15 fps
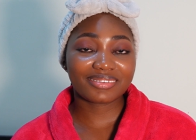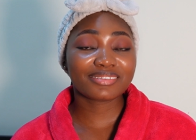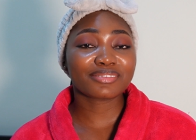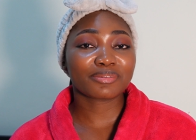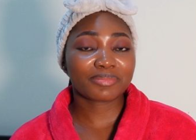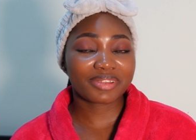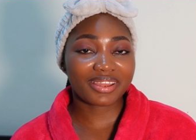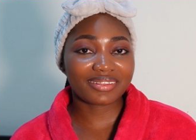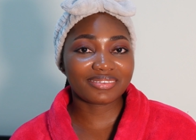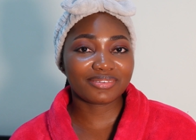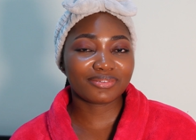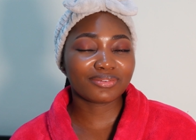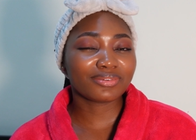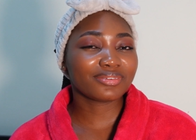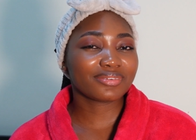some nights
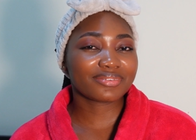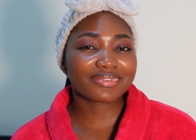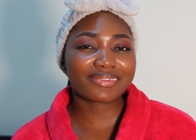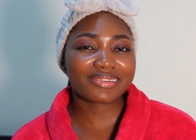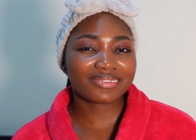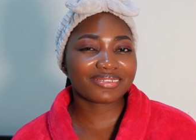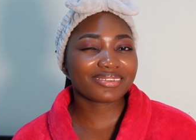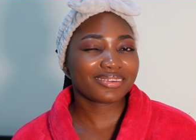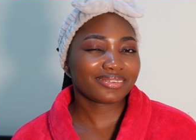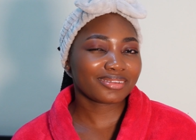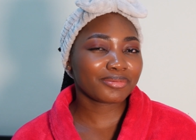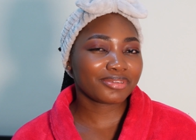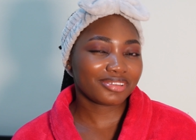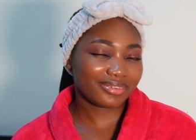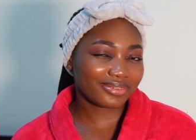you know those lazy nights
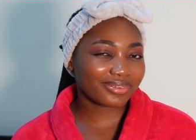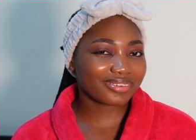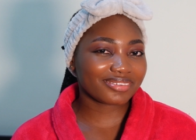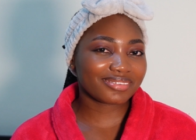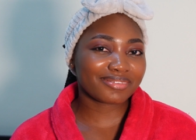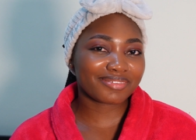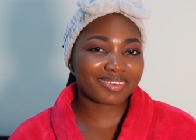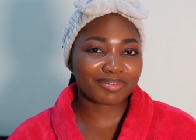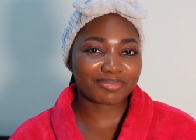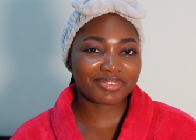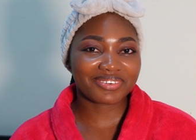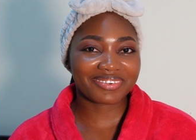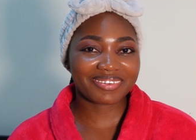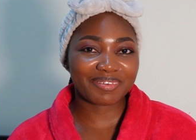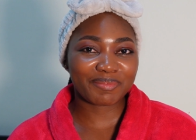i mean you understand what i'm
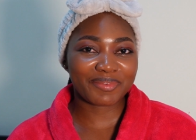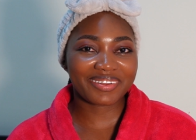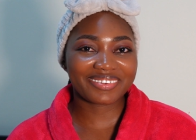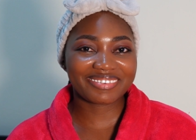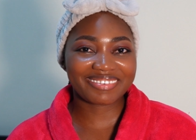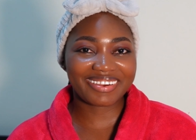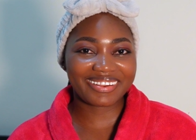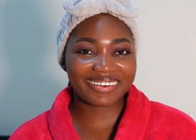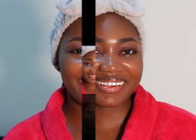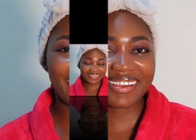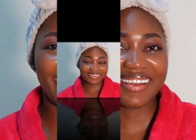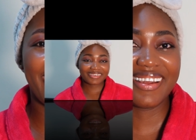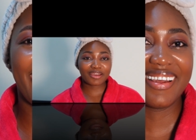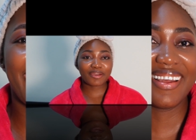talking about right